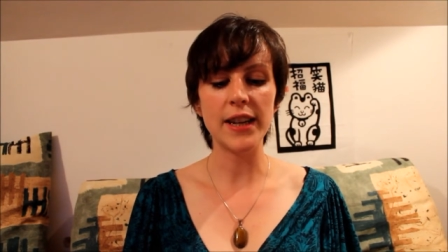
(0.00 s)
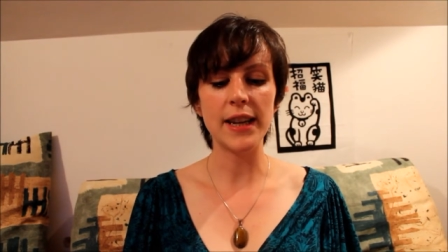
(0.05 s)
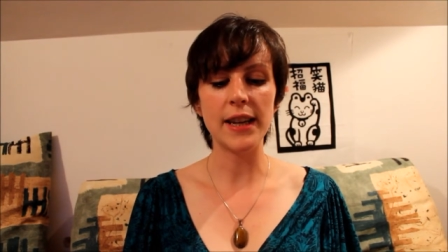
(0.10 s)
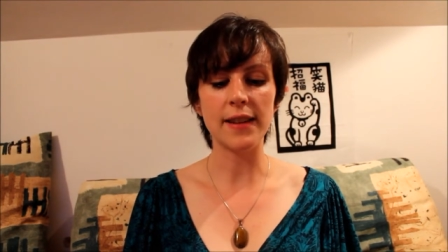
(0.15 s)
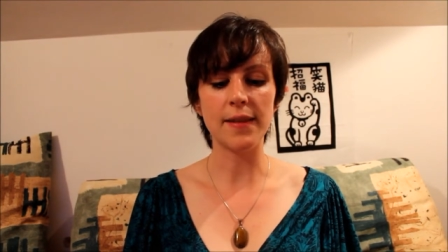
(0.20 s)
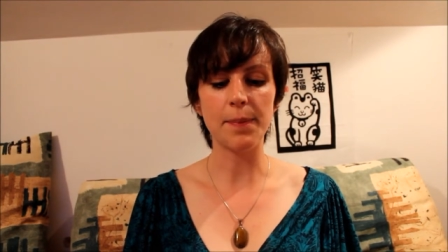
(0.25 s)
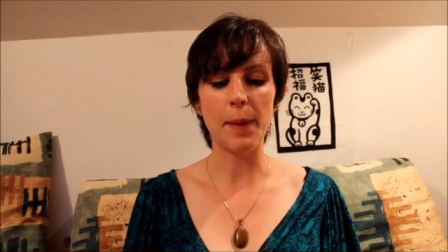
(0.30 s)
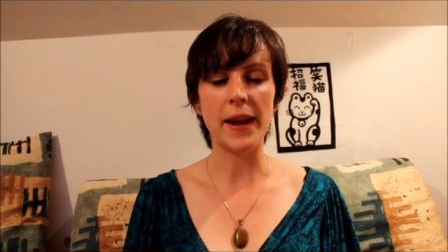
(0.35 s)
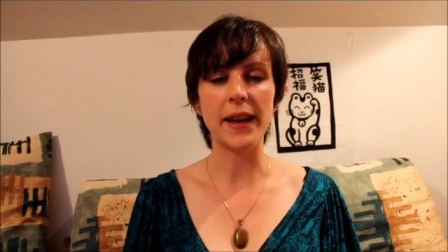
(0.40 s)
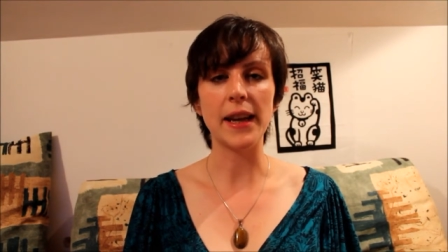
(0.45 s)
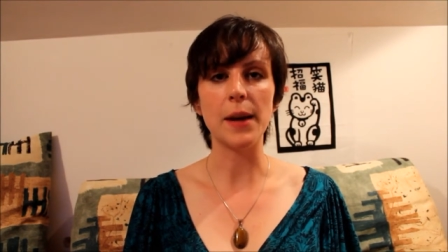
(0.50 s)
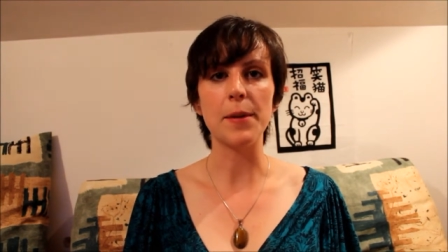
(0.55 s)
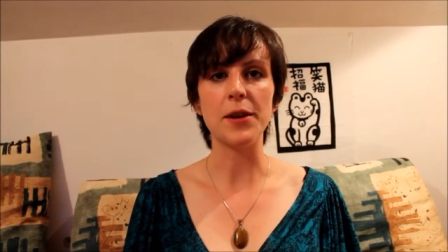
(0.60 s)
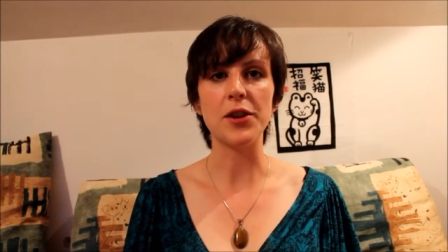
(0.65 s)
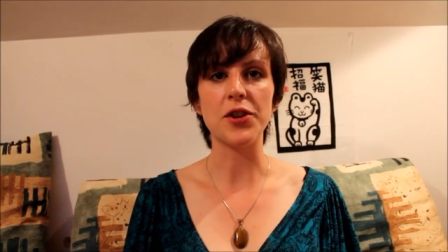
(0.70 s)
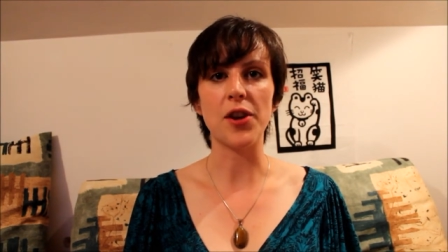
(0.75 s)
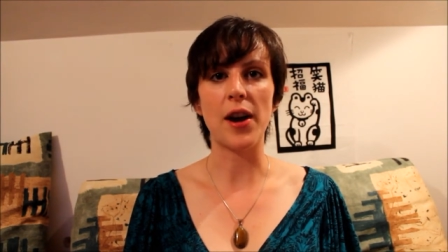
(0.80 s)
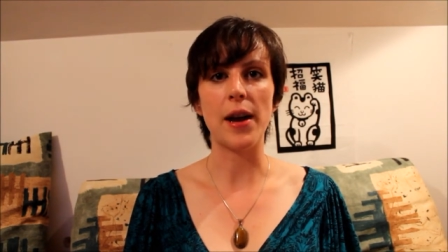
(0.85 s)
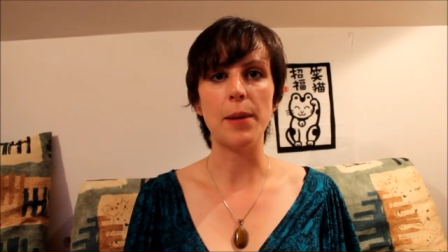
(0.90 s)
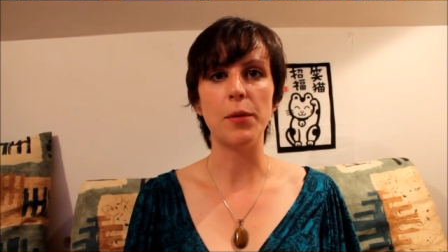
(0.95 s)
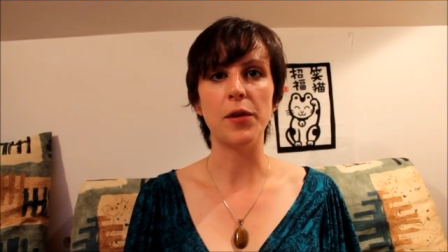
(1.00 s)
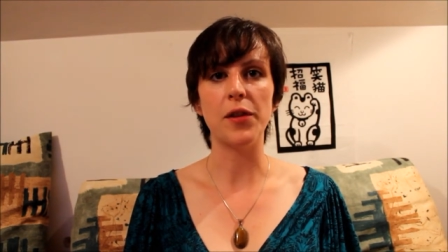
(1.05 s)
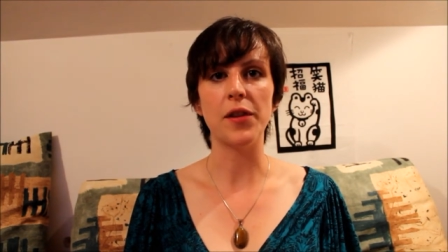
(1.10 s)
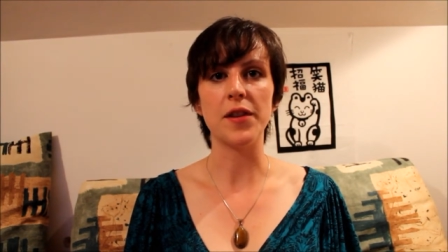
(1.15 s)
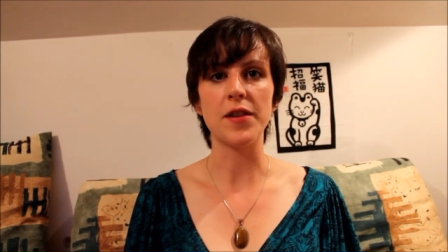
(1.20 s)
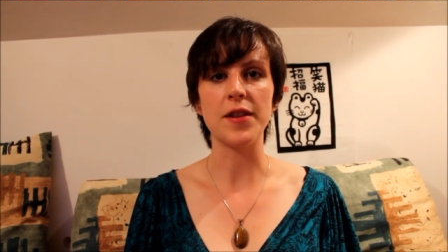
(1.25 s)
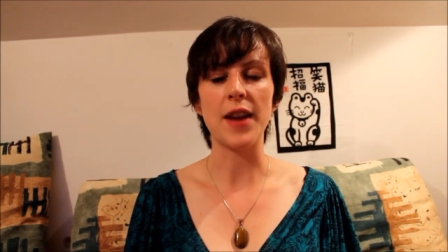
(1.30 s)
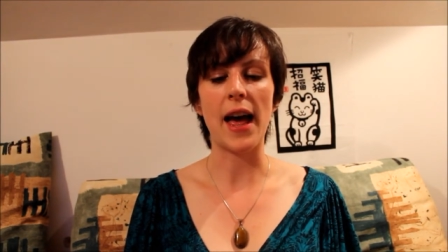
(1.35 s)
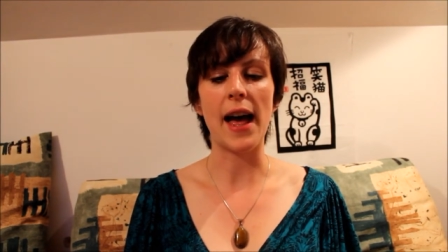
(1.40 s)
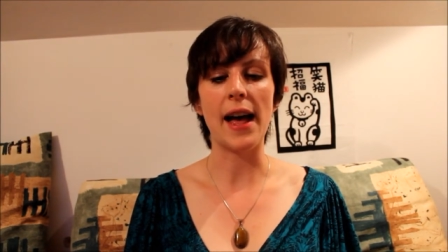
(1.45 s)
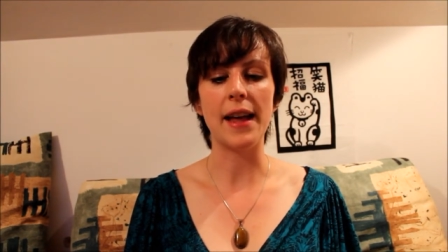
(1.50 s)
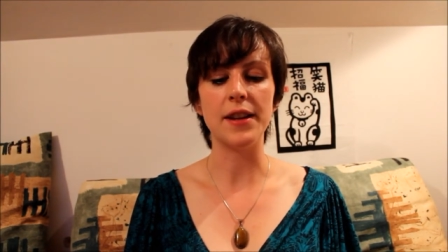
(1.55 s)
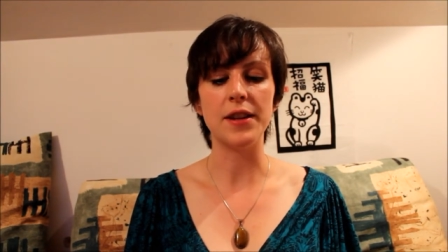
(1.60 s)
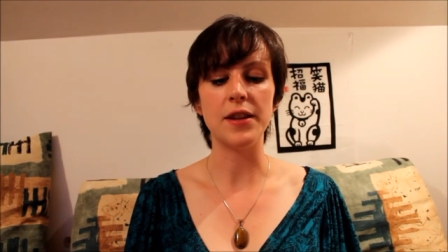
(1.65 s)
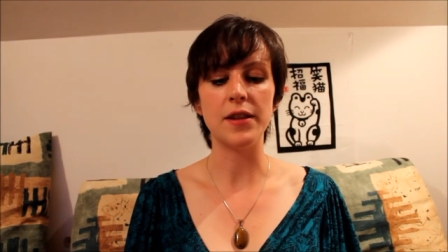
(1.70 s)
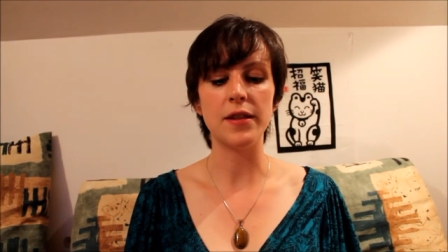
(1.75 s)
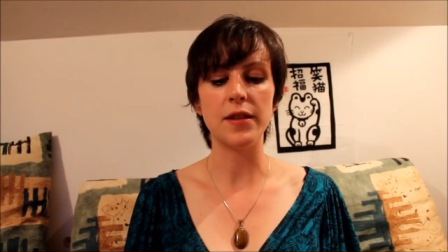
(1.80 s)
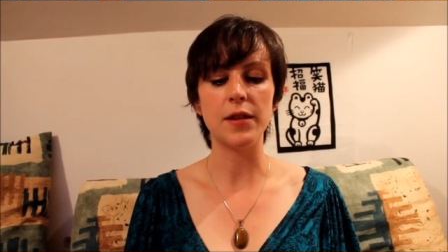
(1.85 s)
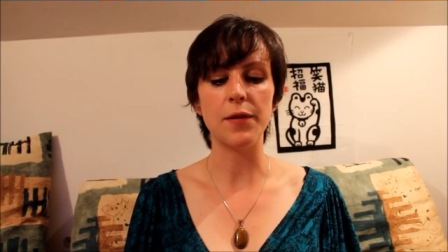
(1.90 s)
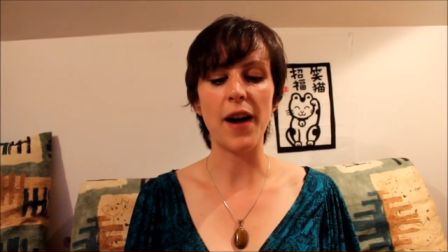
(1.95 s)
spending a bit of time with it
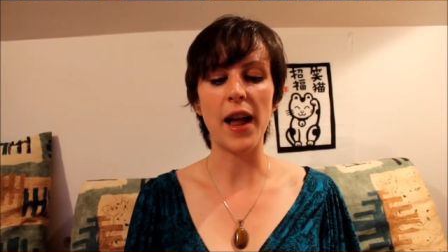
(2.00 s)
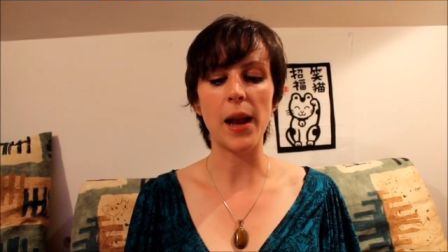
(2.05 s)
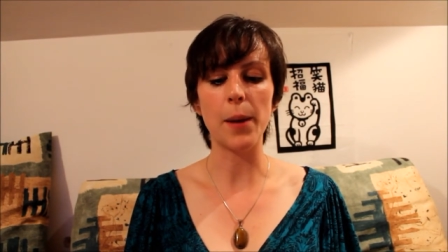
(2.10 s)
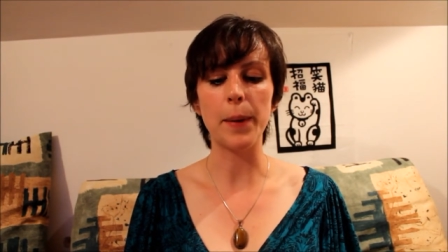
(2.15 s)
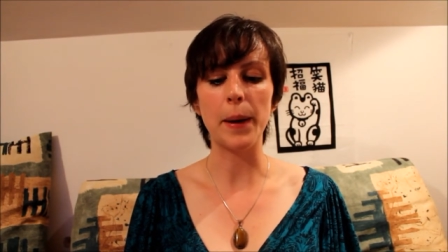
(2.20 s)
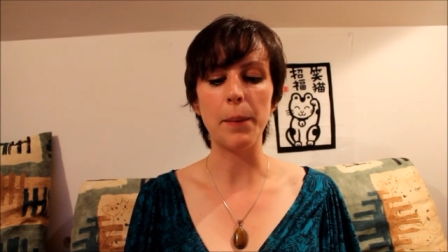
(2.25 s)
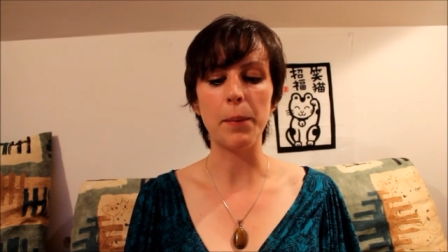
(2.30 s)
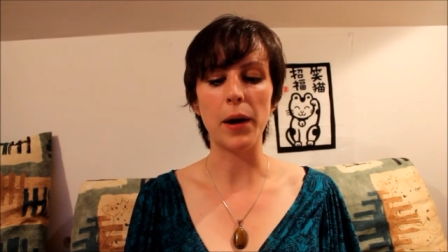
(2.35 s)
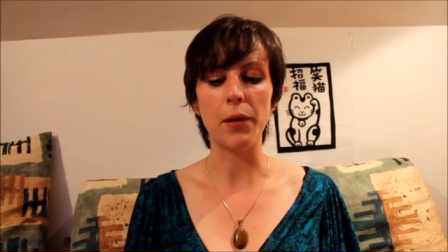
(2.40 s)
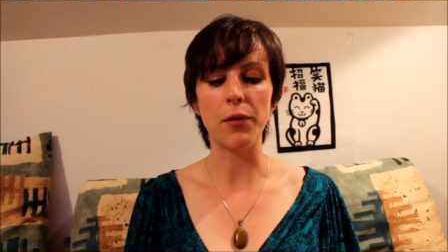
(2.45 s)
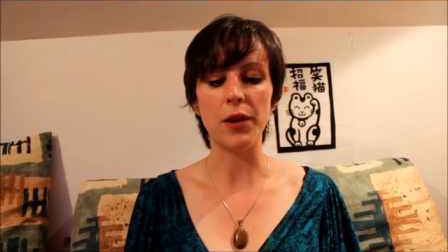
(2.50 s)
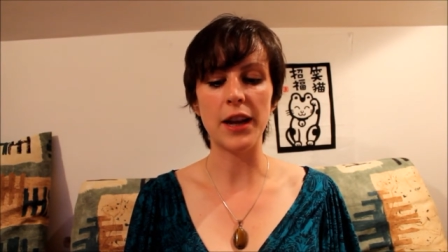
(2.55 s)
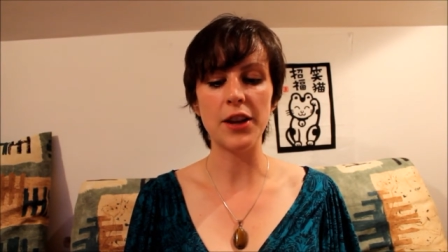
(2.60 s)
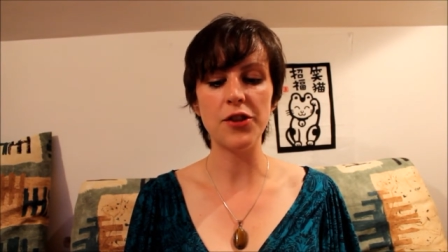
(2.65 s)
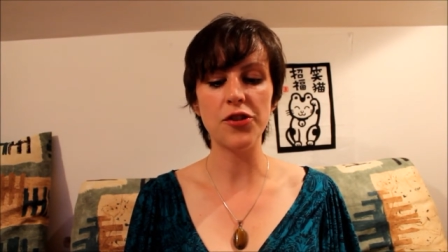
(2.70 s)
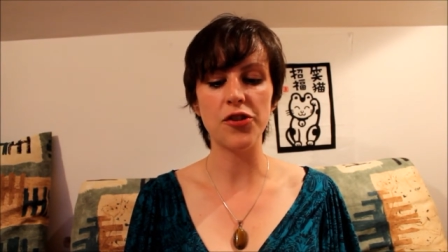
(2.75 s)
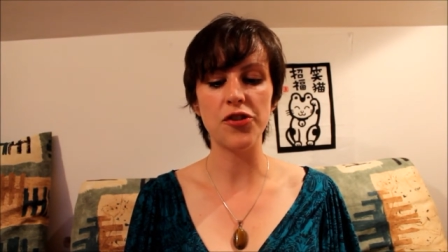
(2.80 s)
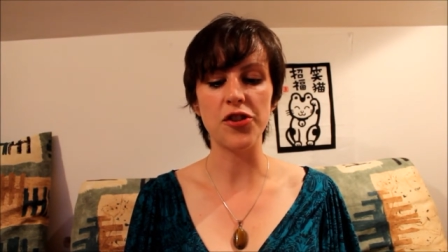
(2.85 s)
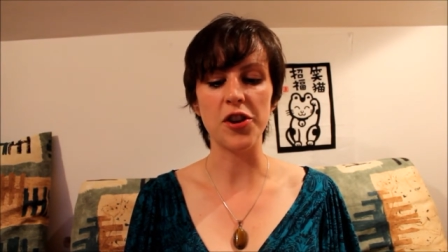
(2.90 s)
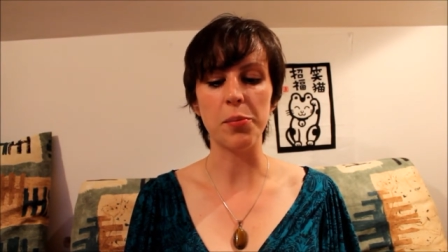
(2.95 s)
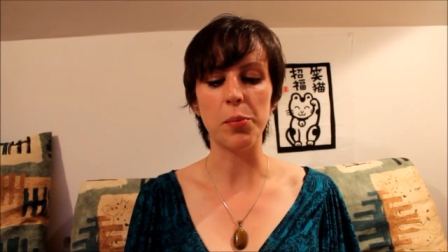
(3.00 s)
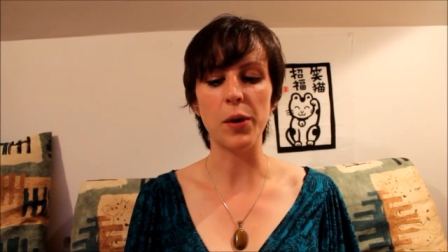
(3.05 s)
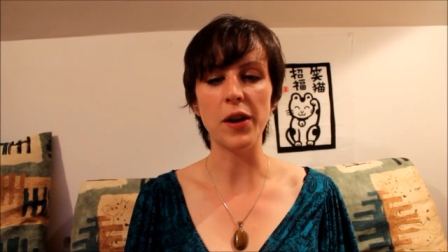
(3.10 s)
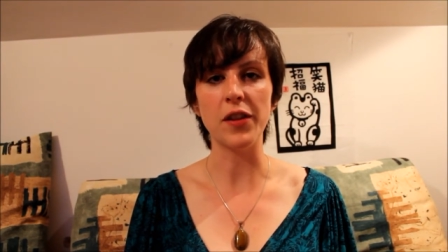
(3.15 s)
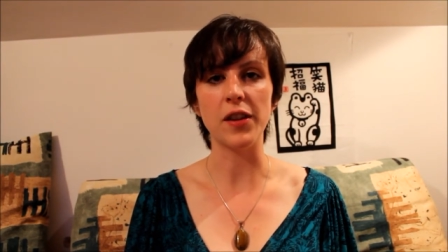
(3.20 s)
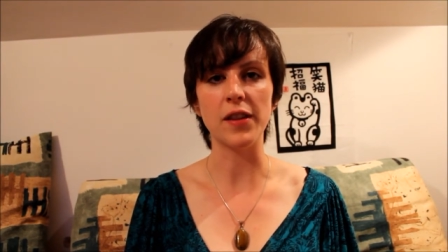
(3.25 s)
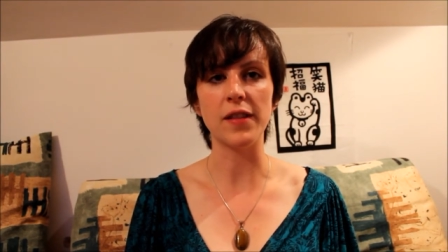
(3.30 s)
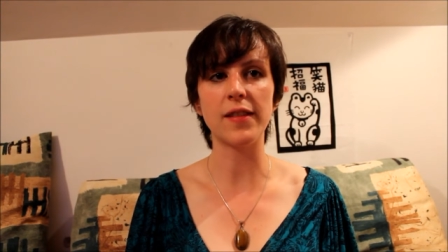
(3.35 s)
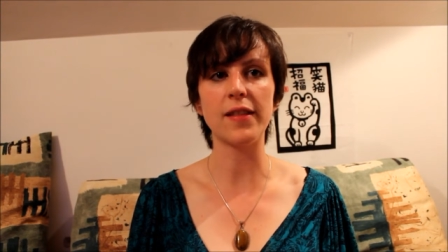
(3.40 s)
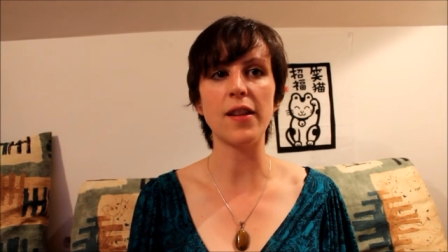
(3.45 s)
and developing my relationship with it.